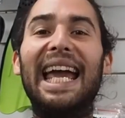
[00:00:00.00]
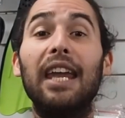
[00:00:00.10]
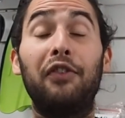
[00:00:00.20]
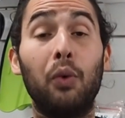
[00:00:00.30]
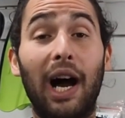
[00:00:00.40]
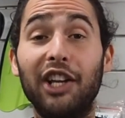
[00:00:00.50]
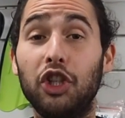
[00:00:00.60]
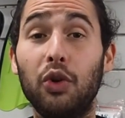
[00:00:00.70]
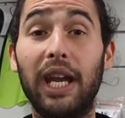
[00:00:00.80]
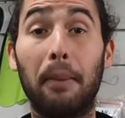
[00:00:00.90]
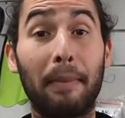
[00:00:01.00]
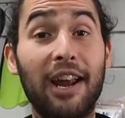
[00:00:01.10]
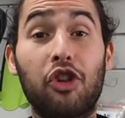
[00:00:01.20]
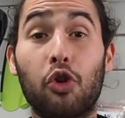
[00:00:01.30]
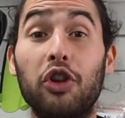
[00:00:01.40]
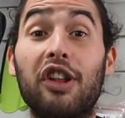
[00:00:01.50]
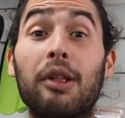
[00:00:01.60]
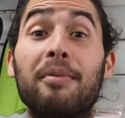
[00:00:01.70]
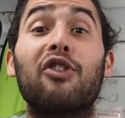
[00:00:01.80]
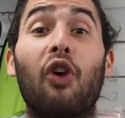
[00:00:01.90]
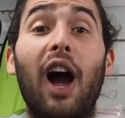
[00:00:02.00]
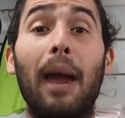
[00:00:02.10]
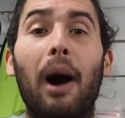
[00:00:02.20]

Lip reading: If you are new here, make sure you subscribe.